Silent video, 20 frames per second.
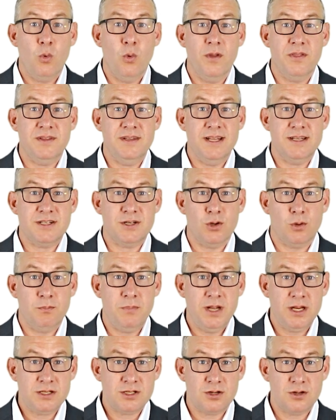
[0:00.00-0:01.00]
with digital
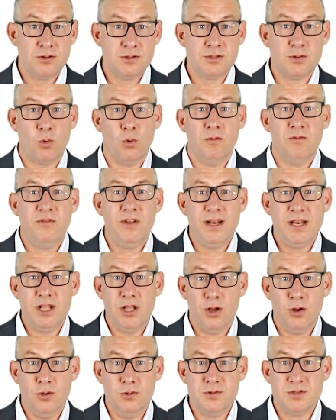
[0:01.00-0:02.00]
pictures or
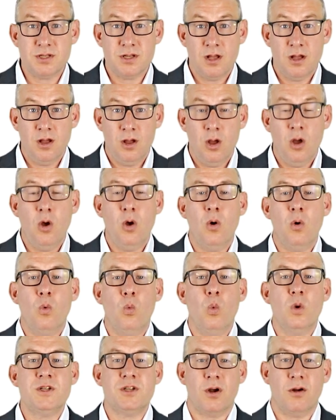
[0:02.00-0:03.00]
videos,
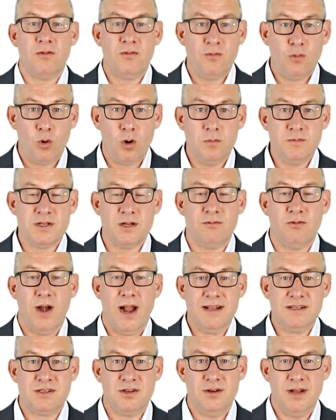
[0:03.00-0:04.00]
which are forms of
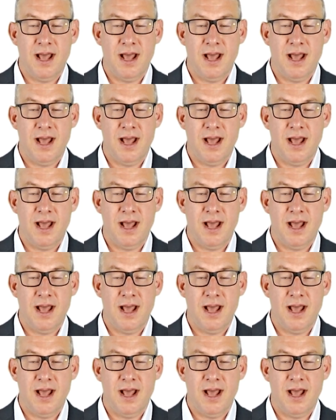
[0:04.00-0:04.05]
raster